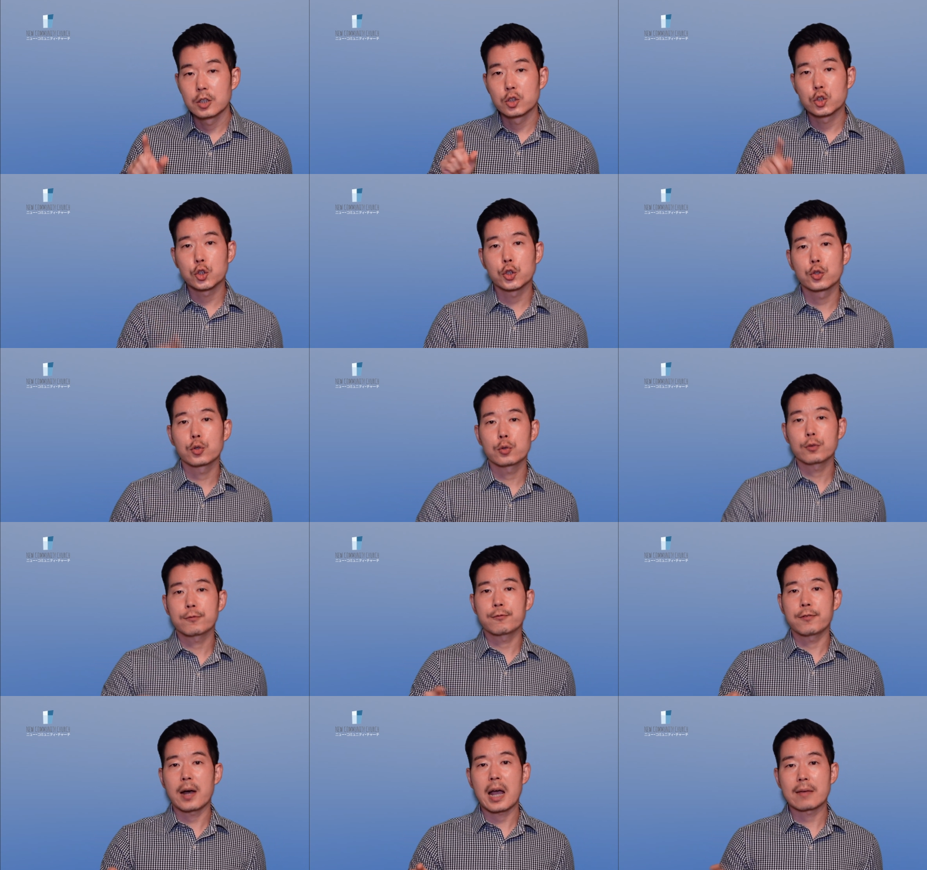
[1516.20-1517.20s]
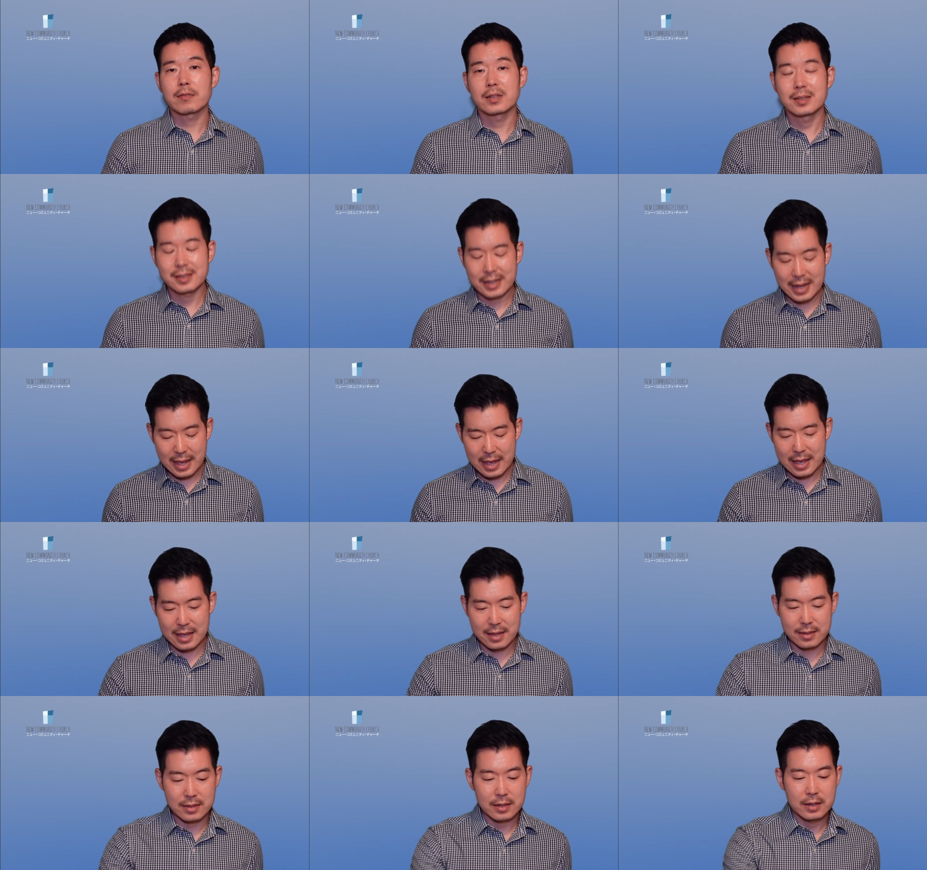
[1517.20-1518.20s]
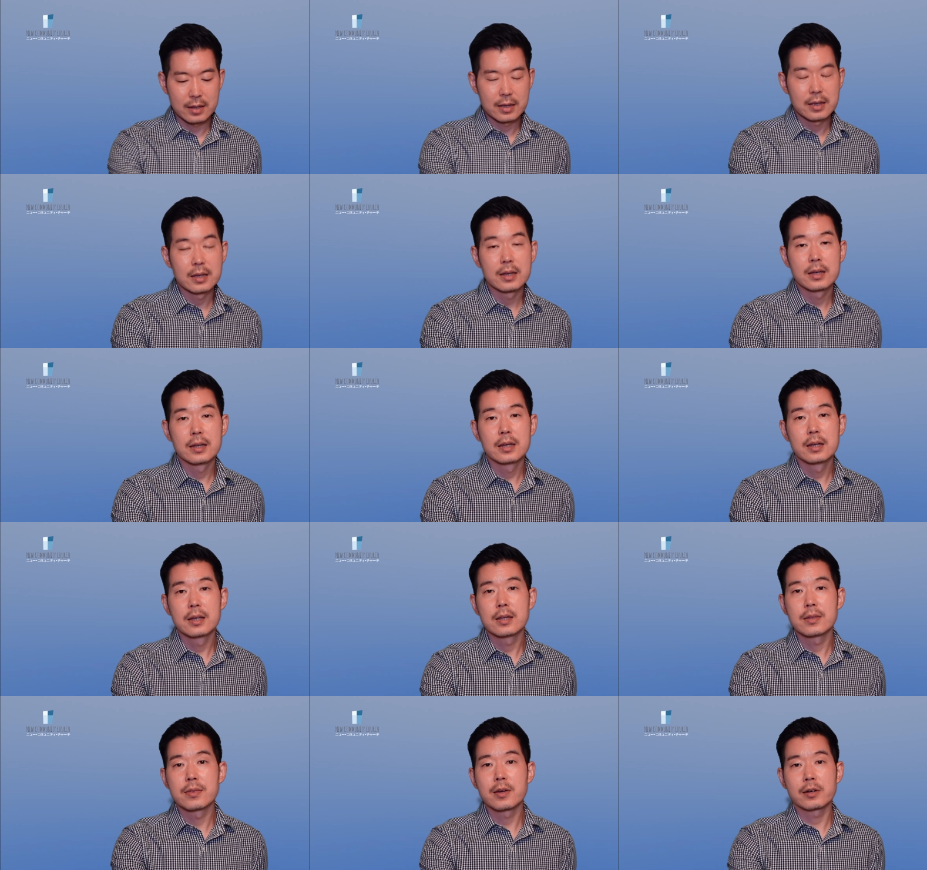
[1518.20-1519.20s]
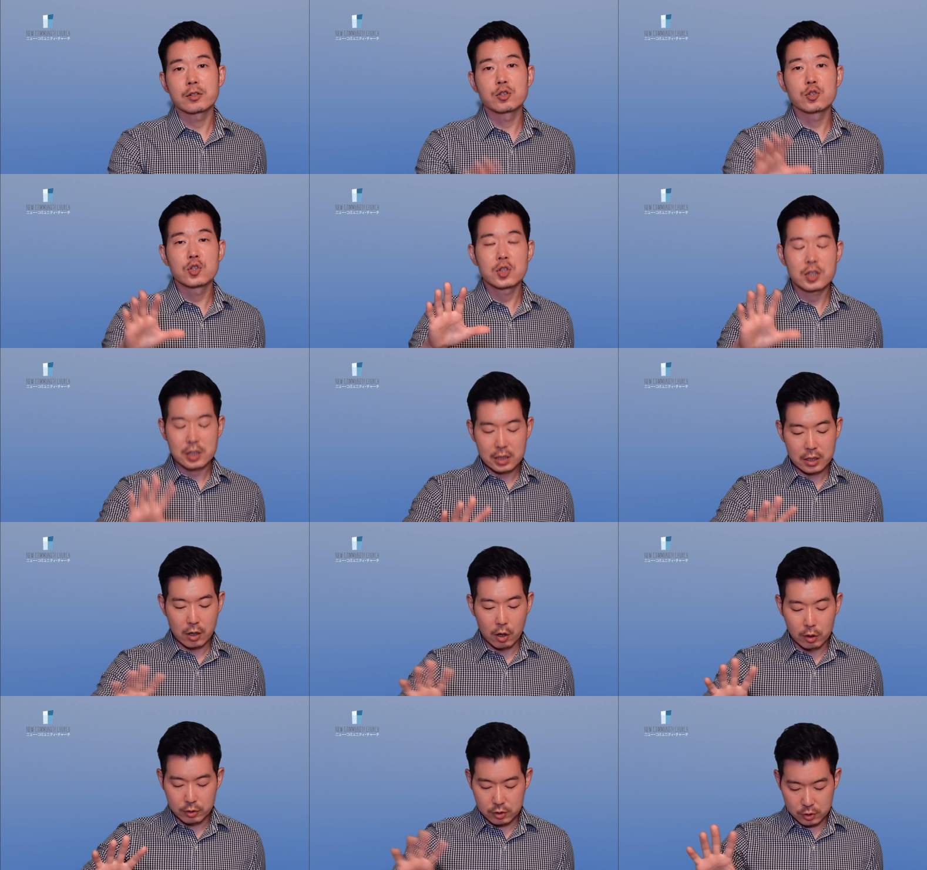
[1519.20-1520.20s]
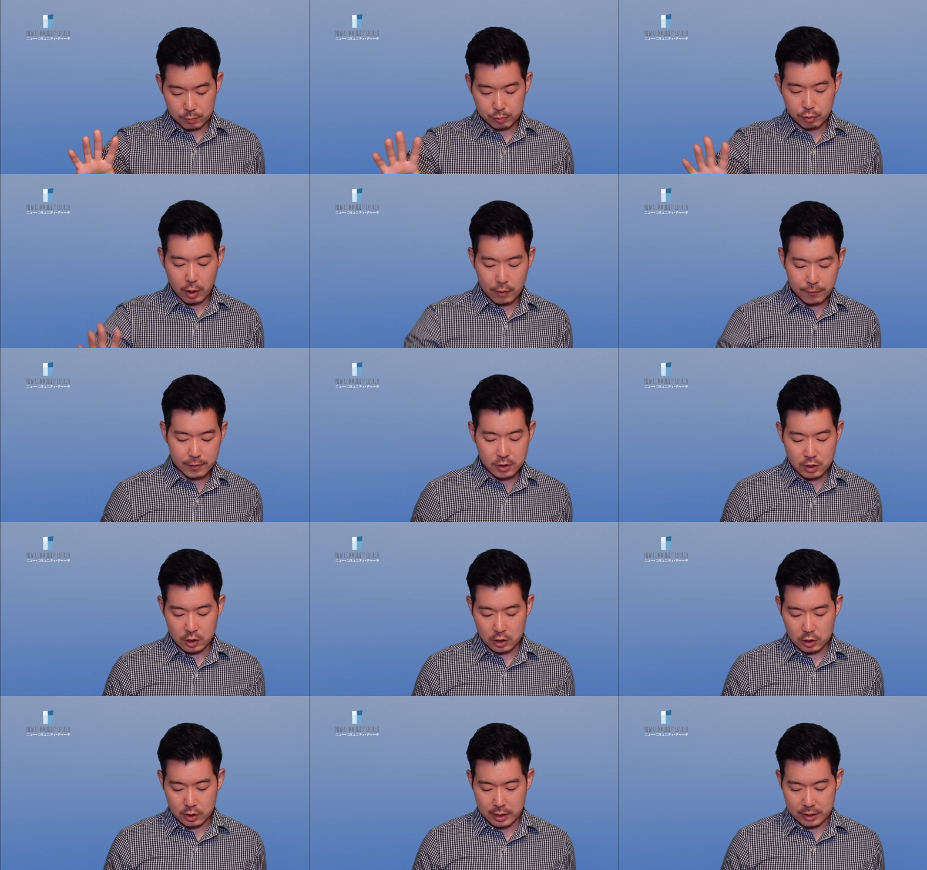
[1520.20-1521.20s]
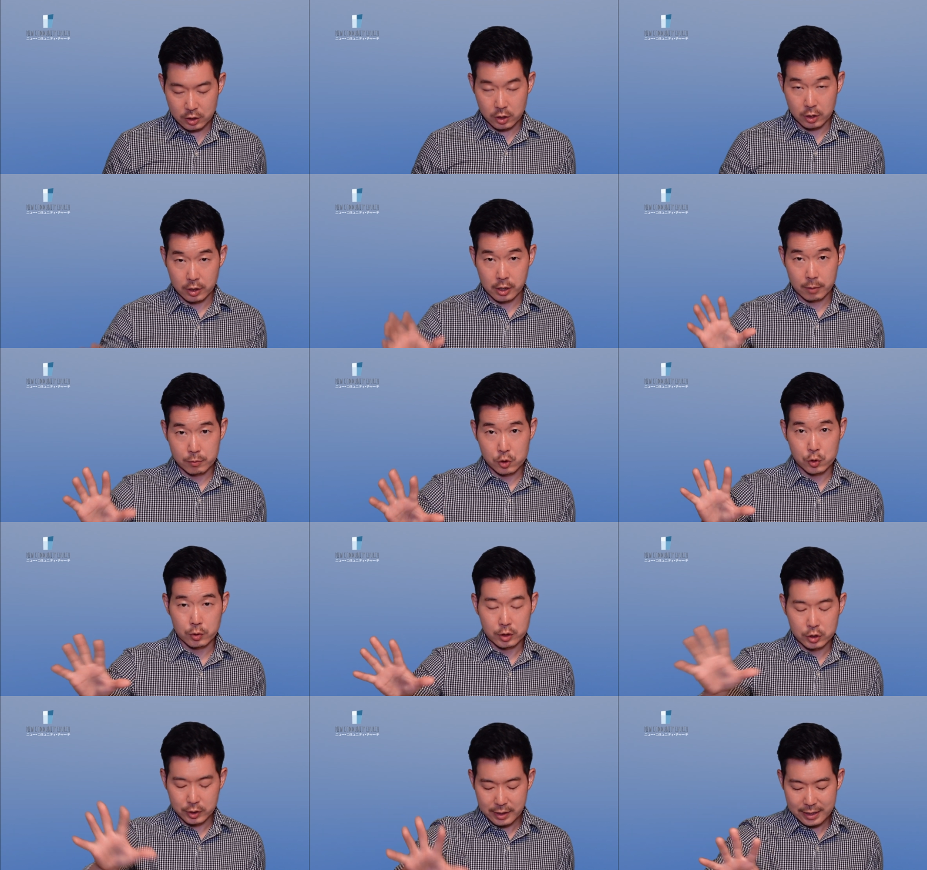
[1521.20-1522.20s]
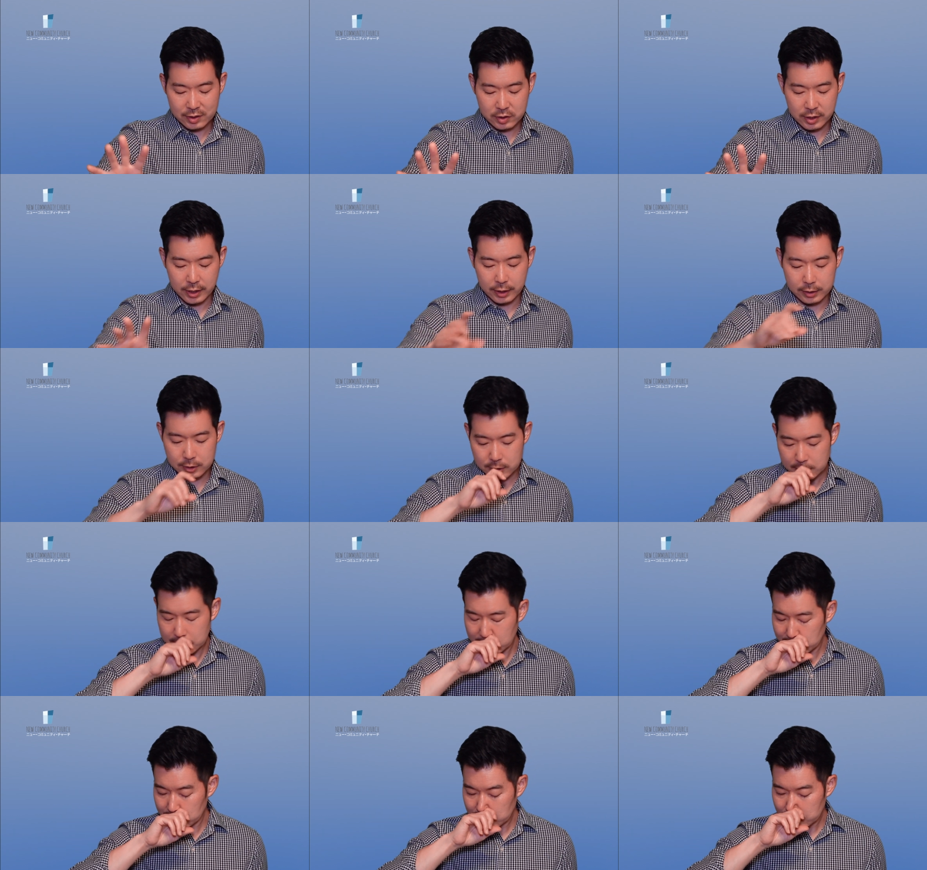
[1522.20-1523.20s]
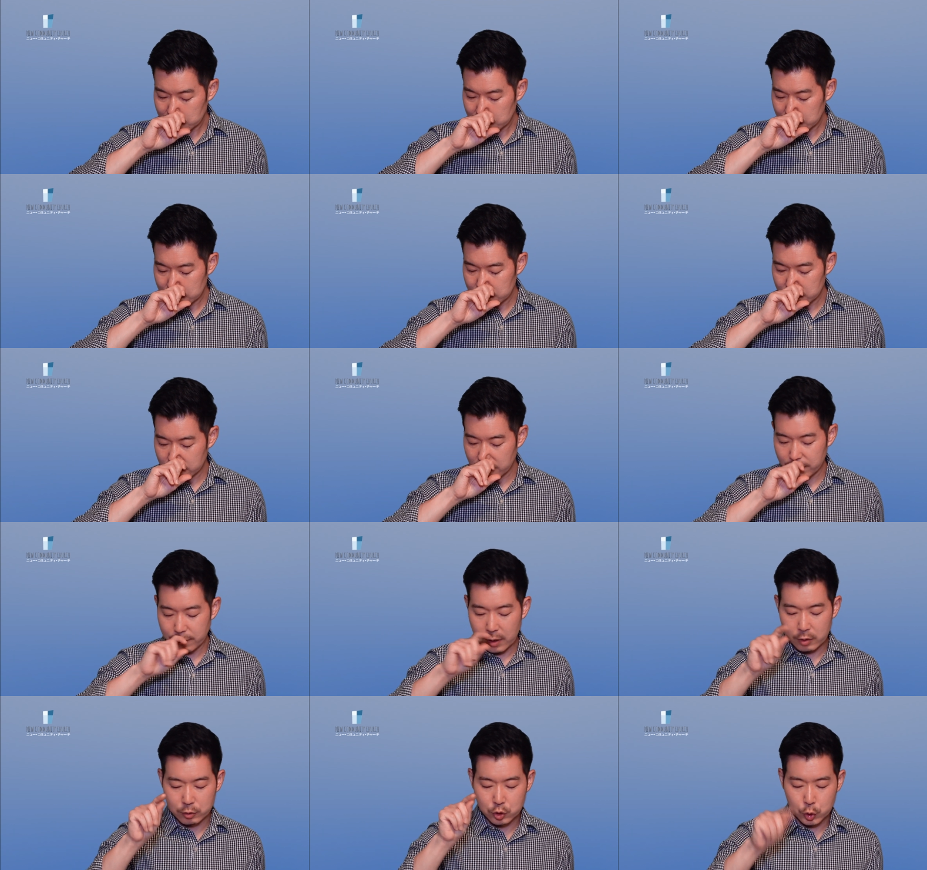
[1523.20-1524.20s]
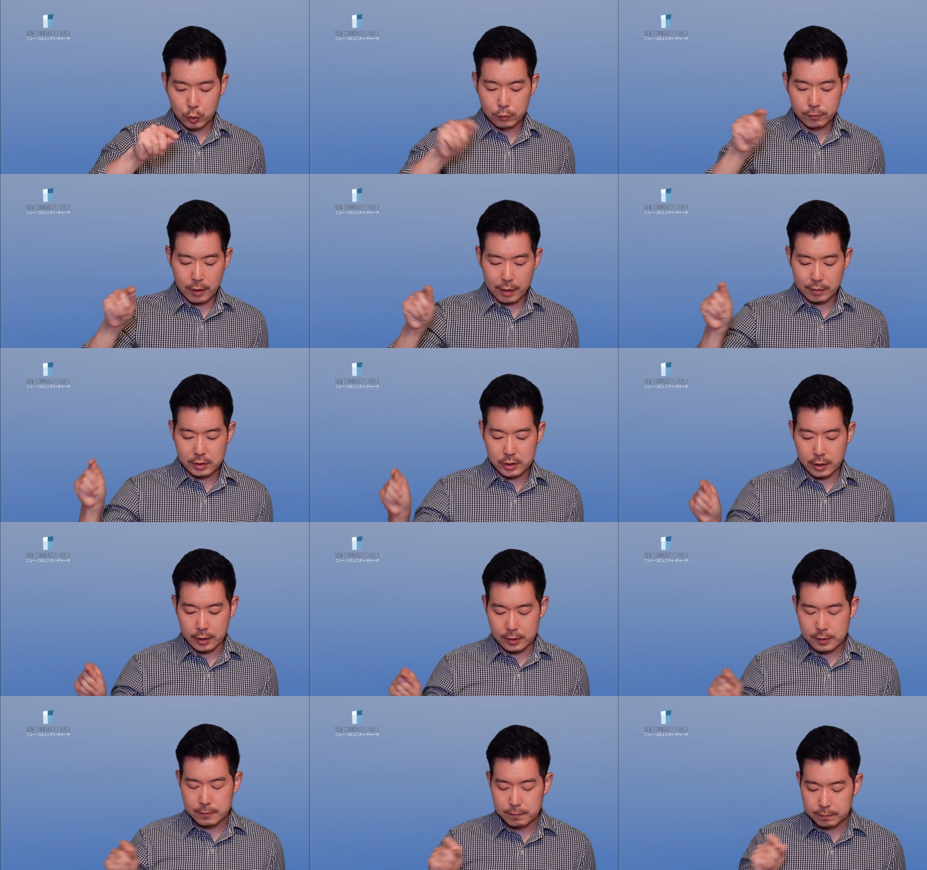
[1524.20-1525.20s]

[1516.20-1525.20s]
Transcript: 2, 5, and 10, there you see all these prophecies that's going to come true in today's text. You can follow 2, 5, and 10.